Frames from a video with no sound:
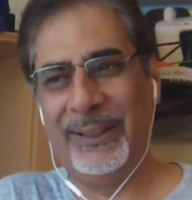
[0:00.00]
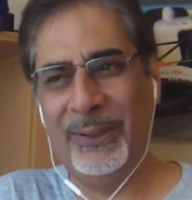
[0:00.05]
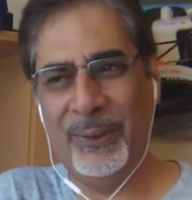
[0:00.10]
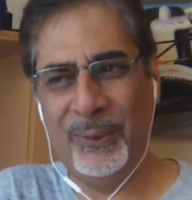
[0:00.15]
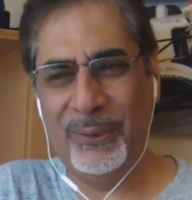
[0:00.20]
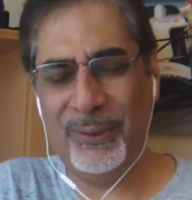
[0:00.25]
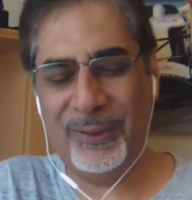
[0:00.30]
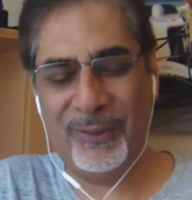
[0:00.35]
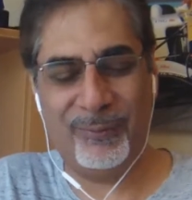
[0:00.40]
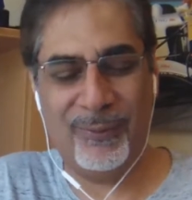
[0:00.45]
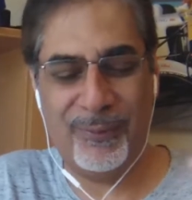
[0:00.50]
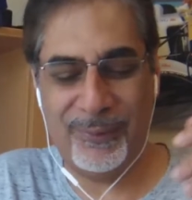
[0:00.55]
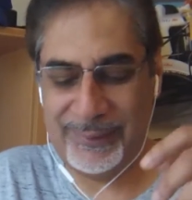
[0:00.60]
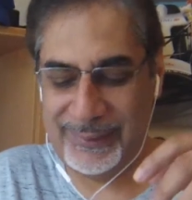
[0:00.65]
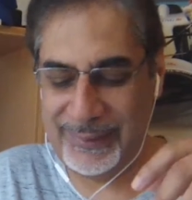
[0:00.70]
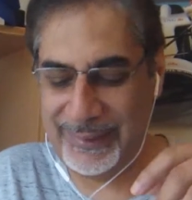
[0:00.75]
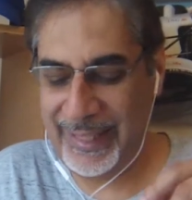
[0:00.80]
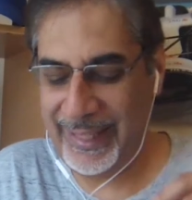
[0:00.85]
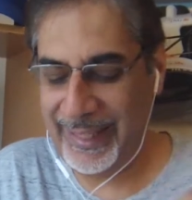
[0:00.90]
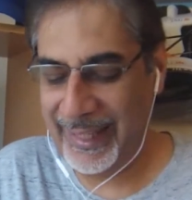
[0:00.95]
Who looks forward
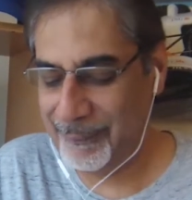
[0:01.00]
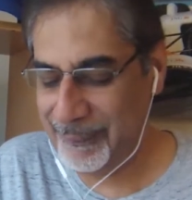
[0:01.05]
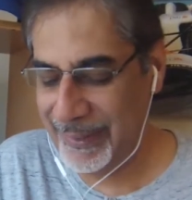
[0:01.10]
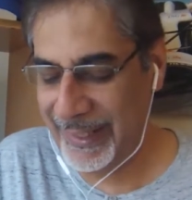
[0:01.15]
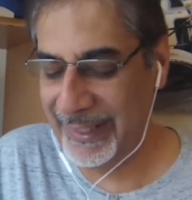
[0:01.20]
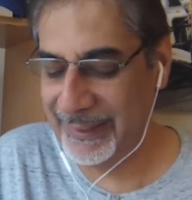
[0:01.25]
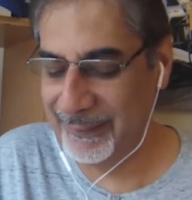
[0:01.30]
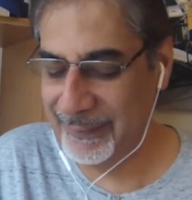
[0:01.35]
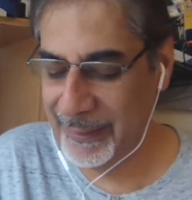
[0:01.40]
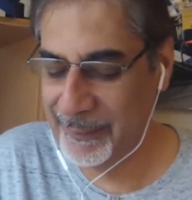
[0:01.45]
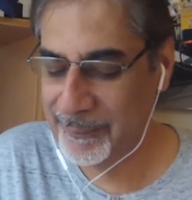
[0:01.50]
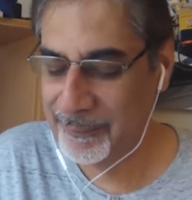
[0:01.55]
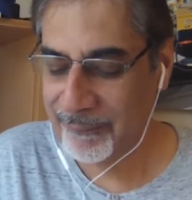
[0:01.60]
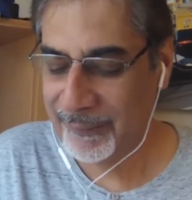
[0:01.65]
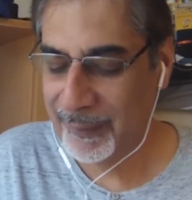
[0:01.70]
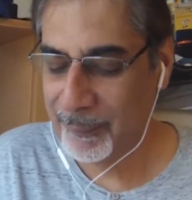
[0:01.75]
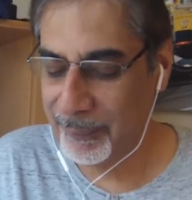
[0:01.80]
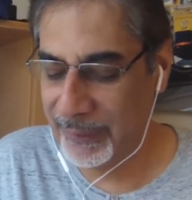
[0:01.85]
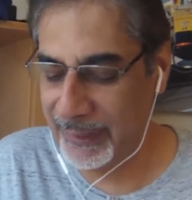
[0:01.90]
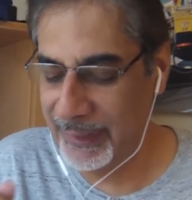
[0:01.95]
to that? But anyway,
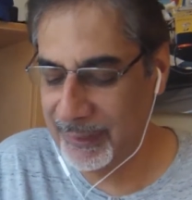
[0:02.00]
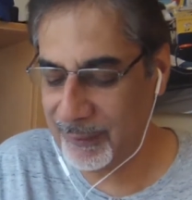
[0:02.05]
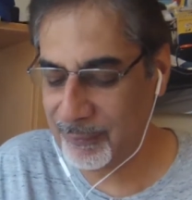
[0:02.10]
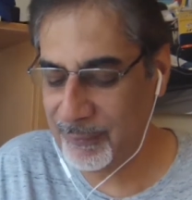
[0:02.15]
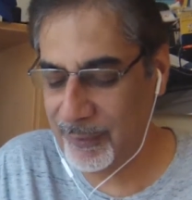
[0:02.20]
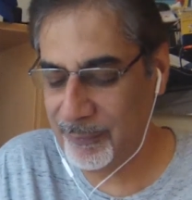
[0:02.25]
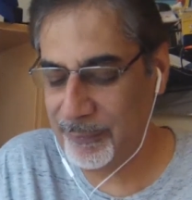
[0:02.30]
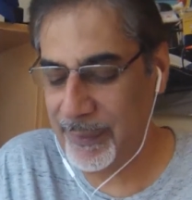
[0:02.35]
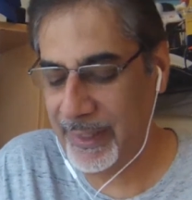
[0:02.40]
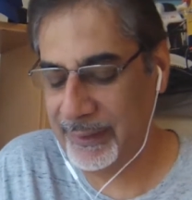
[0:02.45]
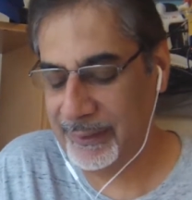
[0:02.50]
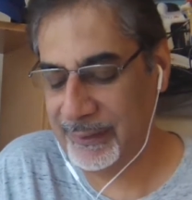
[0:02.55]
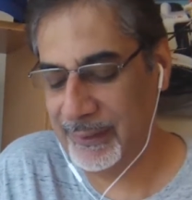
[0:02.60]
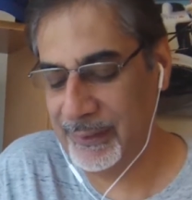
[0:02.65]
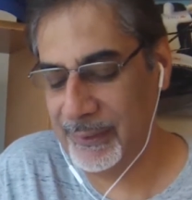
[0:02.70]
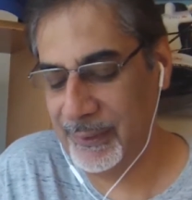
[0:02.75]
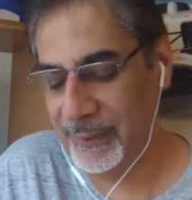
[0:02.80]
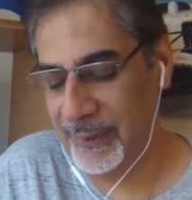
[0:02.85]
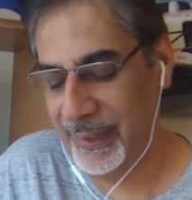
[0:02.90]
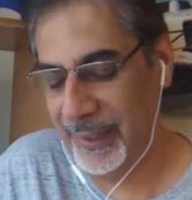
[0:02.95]
let's move back
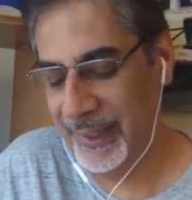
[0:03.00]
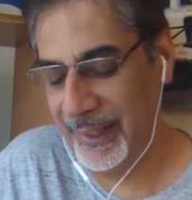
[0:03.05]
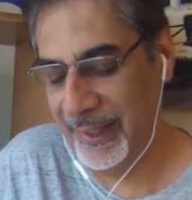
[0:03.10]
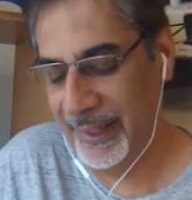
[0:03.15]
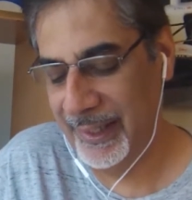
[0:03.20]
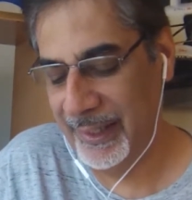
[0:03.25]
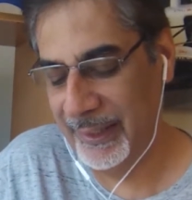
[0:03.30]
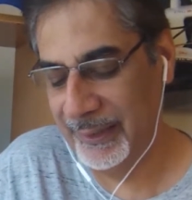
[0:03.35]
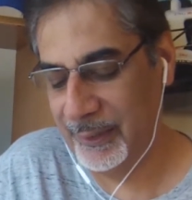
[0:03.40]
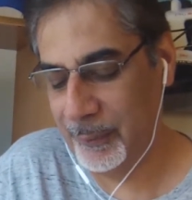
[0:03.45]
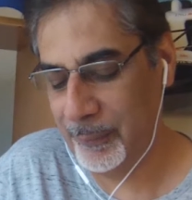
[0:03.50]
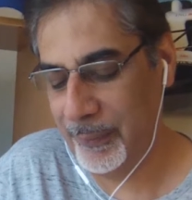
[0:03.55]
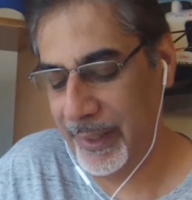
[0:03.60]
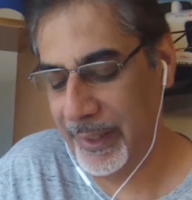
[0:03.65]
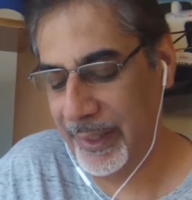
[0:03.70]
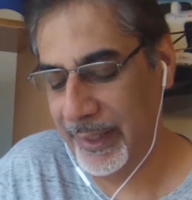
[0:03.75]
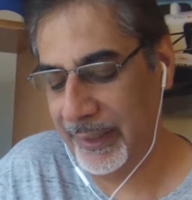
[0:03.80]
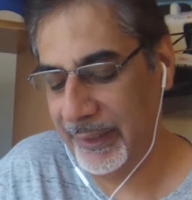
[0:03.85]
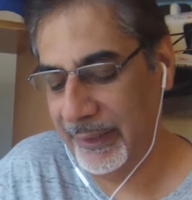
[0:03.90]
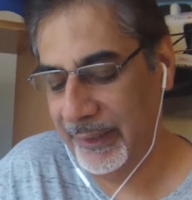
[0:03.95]
to
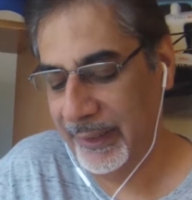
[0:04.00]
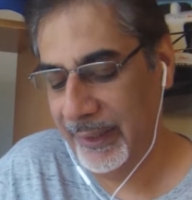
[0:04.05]
Dubai.